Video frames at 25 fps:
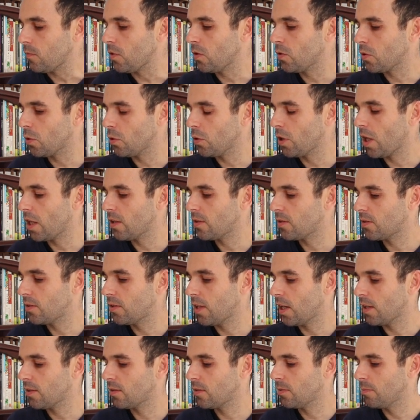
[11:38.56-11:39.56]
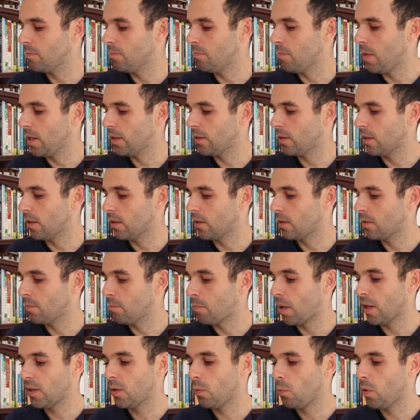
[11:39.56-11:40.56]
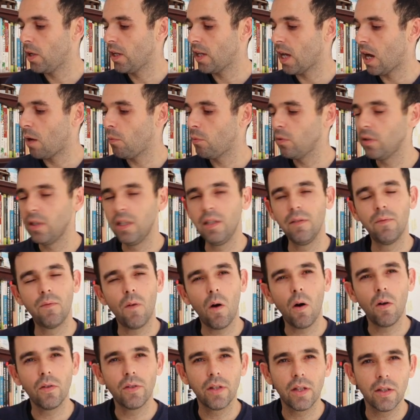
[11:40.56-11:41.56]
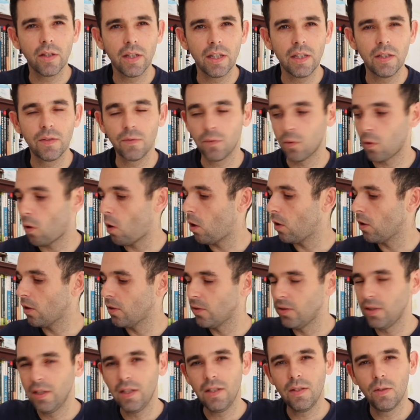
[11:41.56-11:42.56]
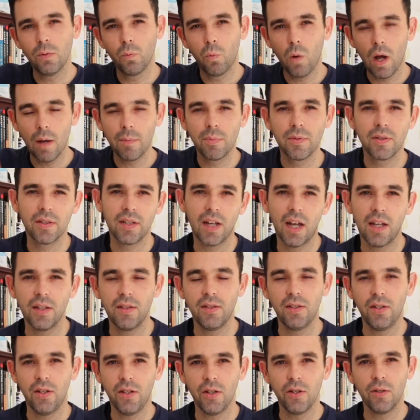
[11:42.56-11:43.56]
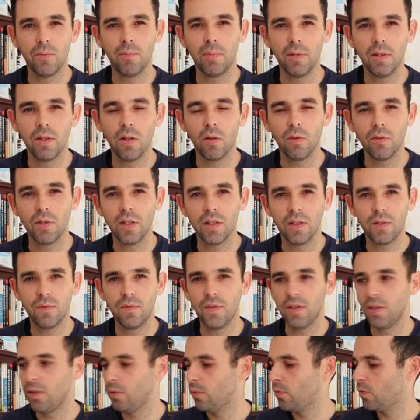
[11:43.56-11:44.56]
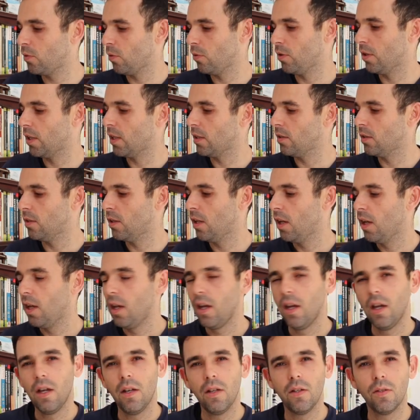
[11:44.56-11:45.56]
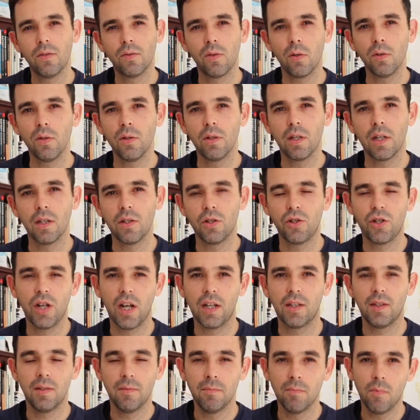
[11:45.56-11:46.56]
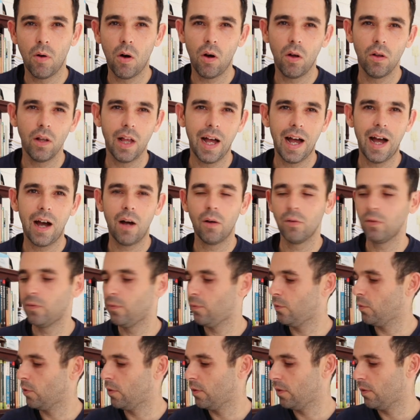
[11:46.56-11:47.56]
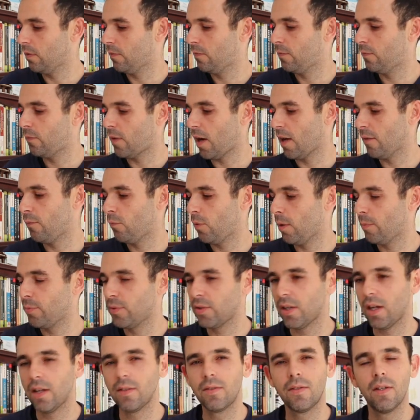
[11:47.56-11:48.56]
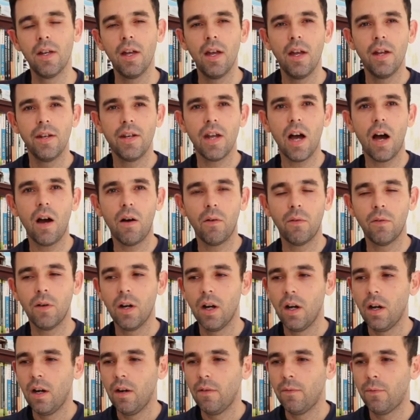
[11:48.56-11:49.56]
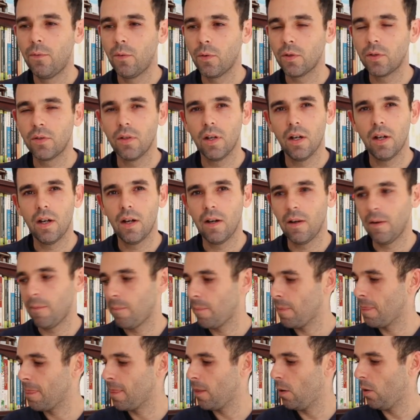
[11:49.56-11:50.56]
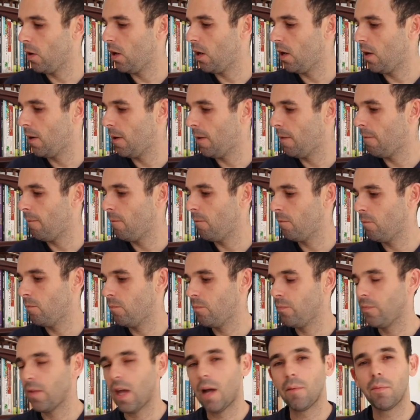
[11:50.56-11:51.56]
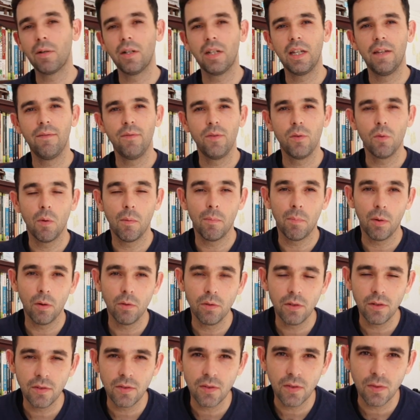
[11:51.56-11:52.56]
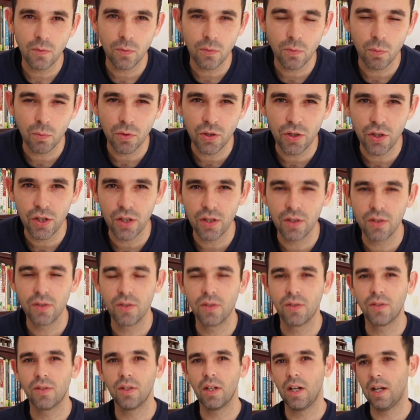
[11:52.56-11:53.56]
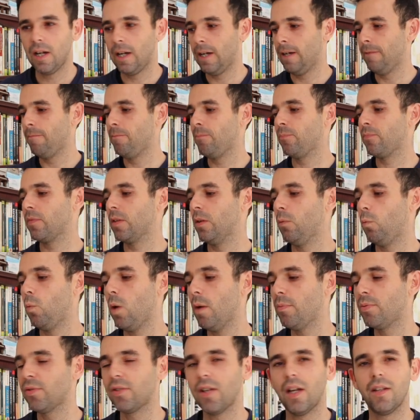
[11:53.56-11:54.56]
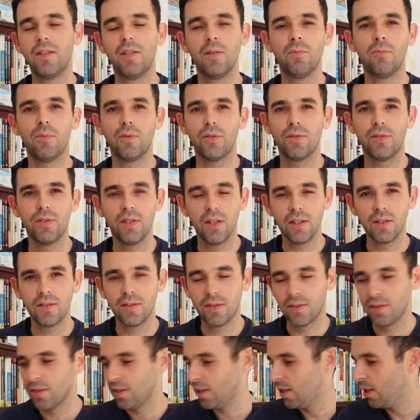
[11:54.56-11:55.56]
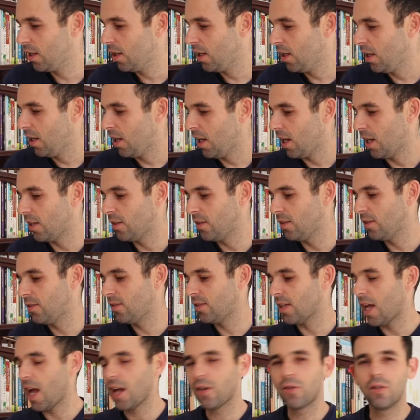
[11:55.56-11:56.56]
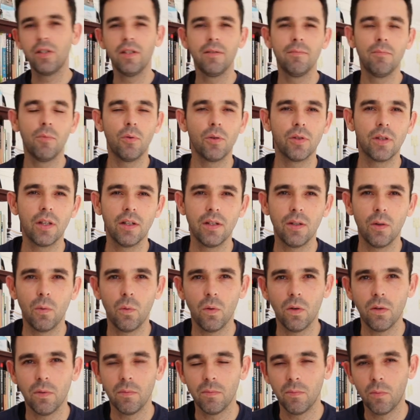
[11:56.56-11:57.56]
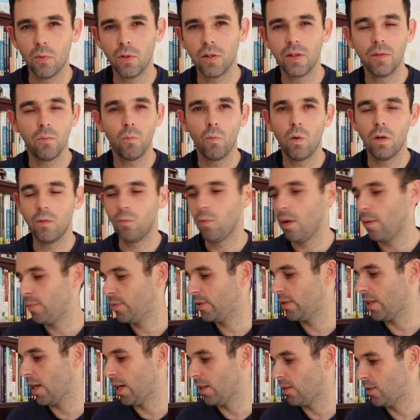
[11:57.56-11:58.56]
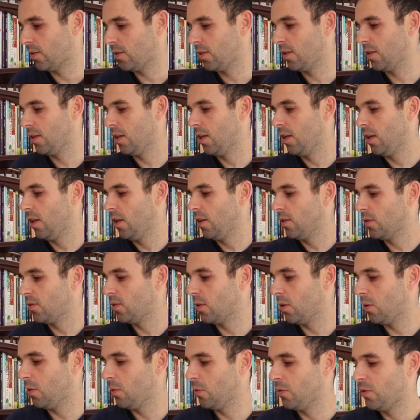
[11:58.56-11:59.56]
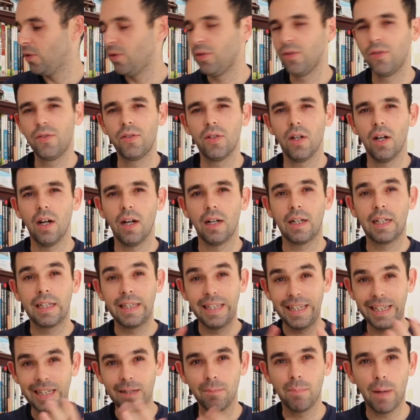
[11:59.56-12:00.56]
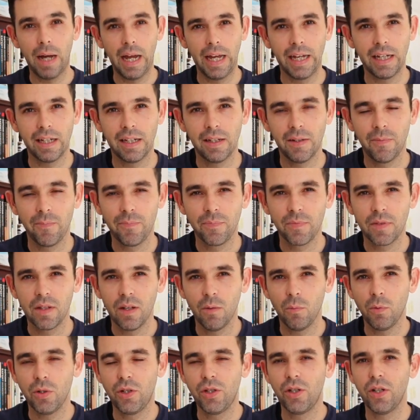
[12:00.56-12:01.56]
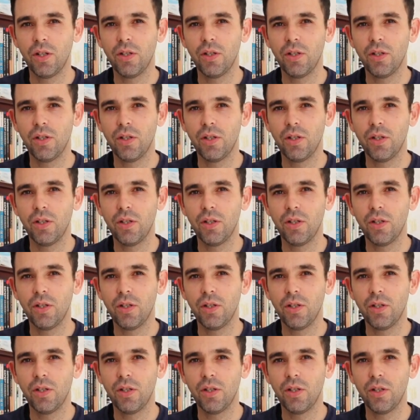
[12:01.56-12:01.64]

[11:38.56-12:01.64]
so that's method. By the way, I will leave all the links for all of these websites here below this video, so you can check them all out for the 5 websites. Now, for the I'm gonna give you a bonus, which is website number 6. And there's actually more than one website. So there's ClickBank, which